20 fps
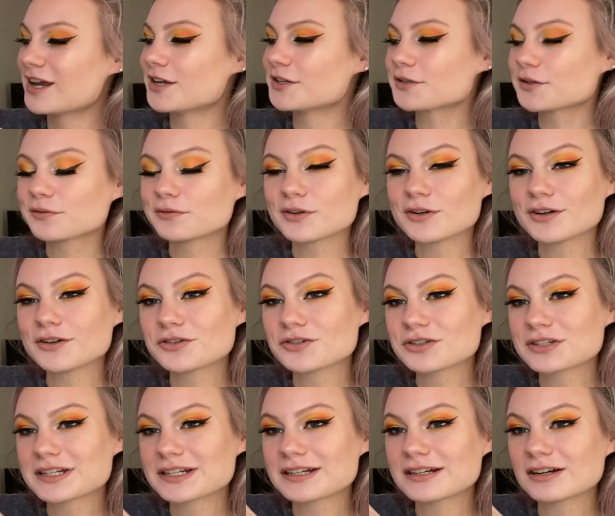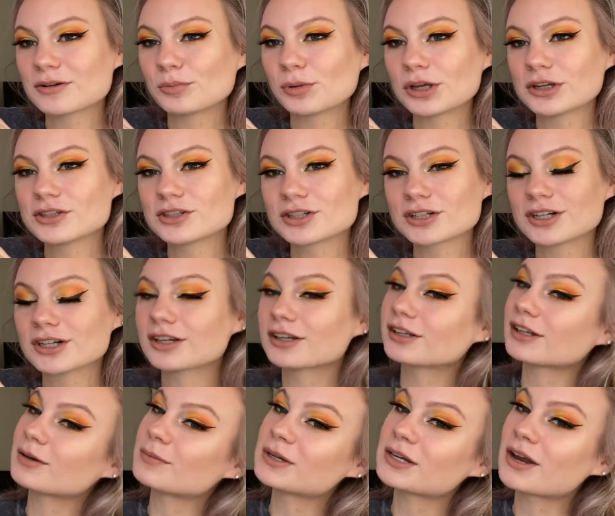So if you're interested in a Blood Sugar,
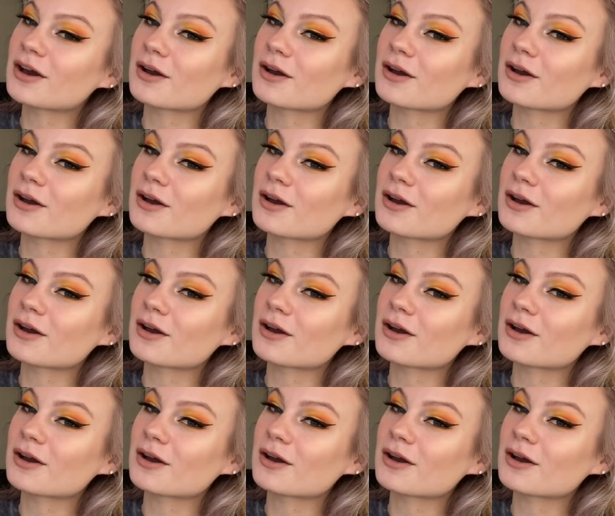let me know.